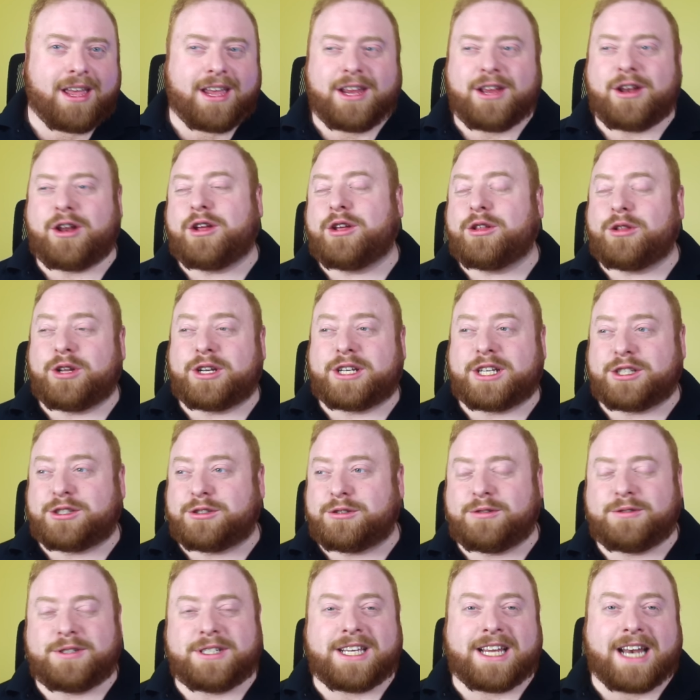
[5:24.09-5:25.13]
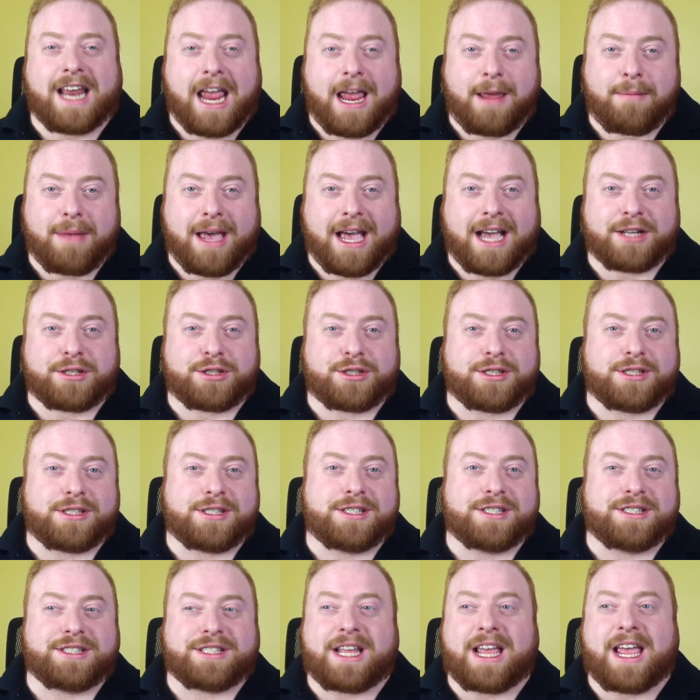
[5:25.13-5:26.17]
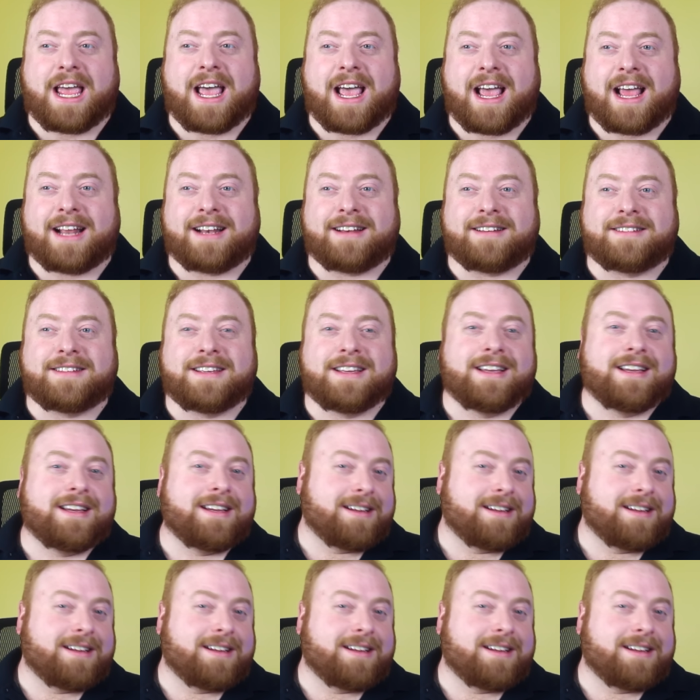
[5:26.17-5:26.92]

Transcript: You look at two DNA matches and,